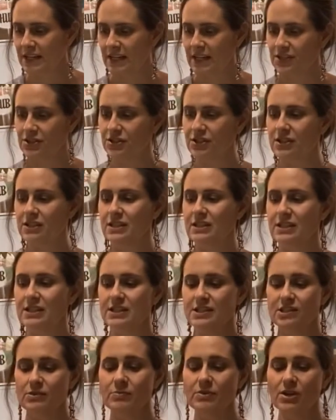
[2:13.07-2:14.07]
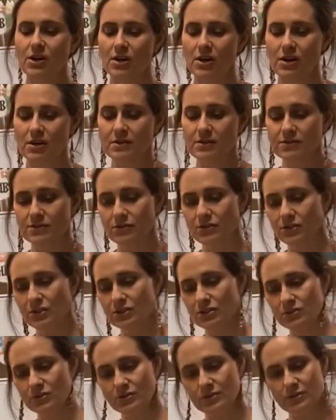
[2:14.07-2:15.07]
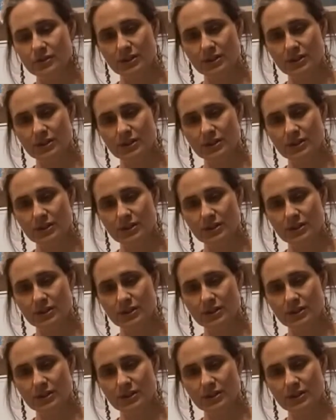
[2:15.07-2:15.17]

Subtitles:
and you're going to need some yarn so you can do the